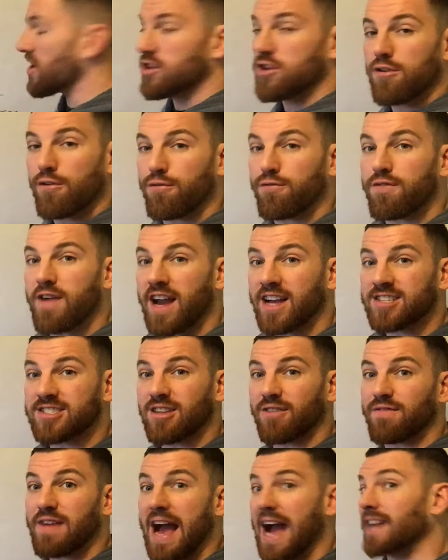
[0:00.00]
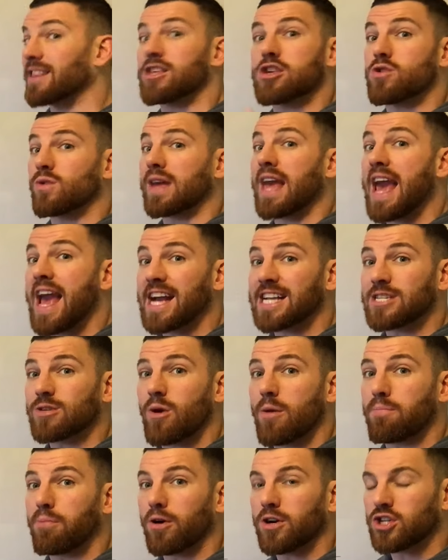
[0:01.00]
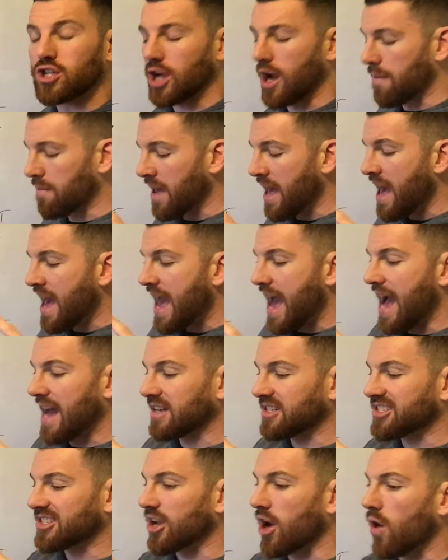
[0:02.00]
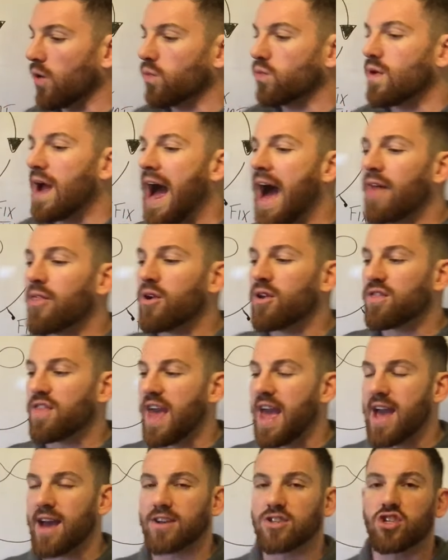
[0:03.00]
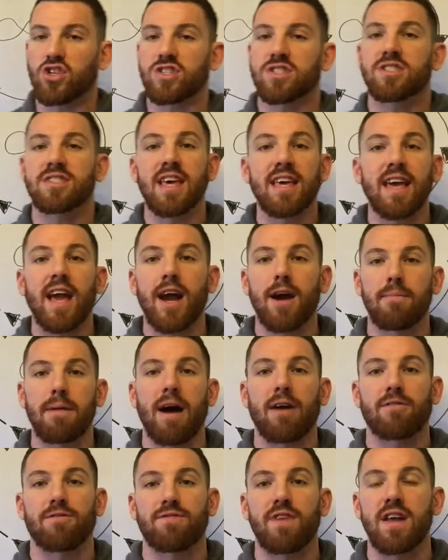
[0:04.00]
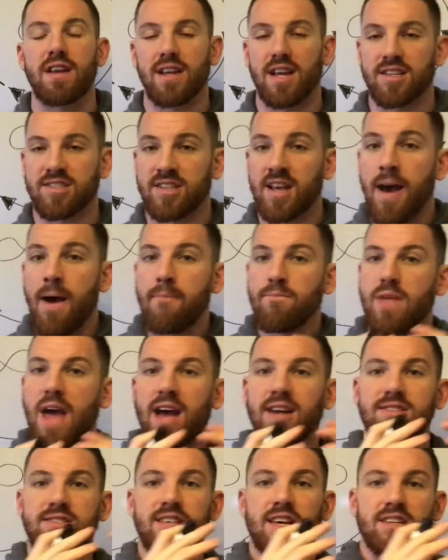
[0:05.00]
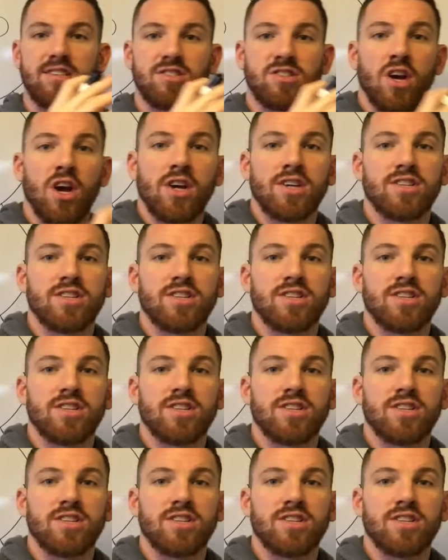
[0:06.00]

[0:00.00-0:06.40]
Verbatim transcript: then you fix the fact that you can't do a push up. And so rather than just thinking about fitness as this